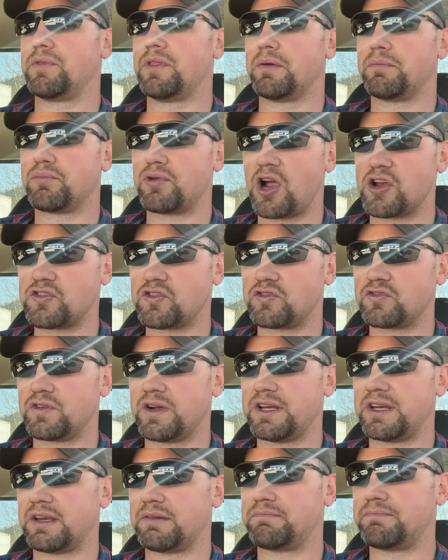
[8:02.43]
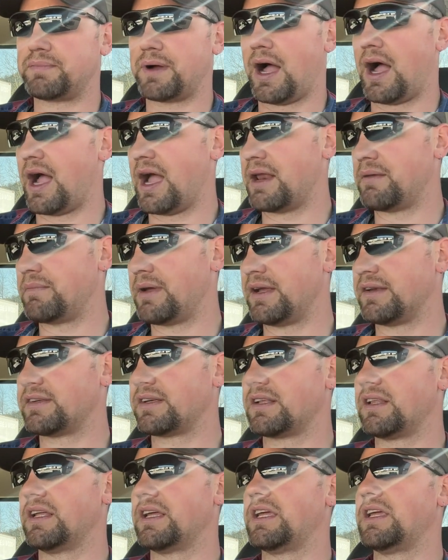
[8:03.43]
the pressure treated pine
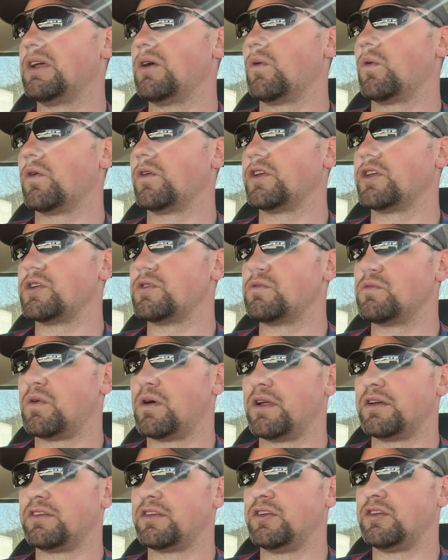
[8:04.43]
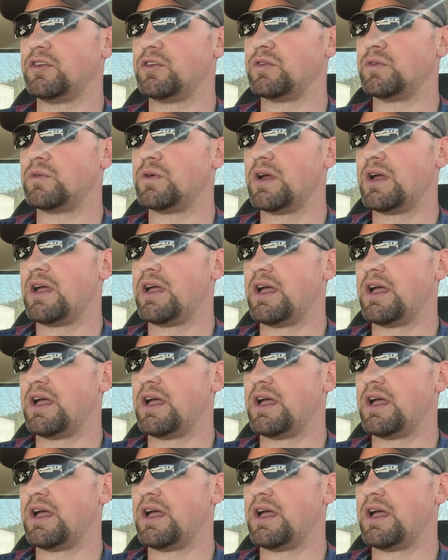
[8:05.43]
basically, or do you want to do,